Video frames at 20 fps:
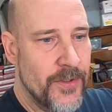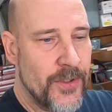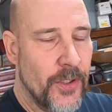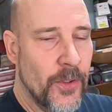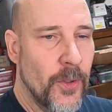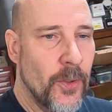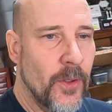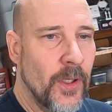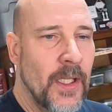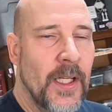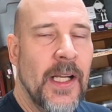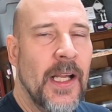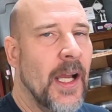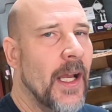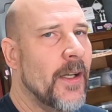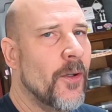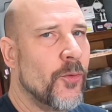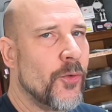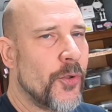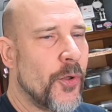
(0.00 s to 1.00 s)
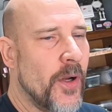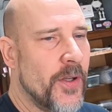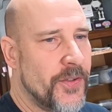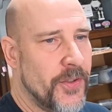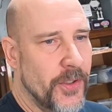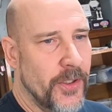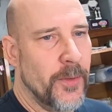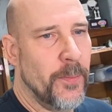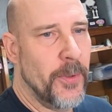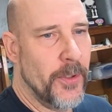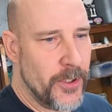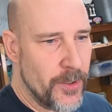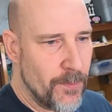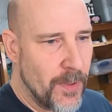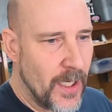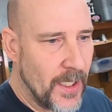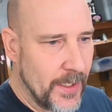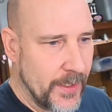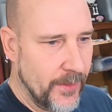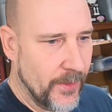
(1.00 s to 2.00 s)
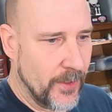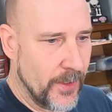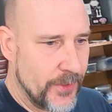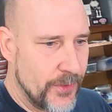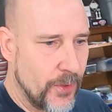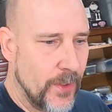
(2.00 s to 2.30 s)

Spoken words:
so I don't trust it to put the body on.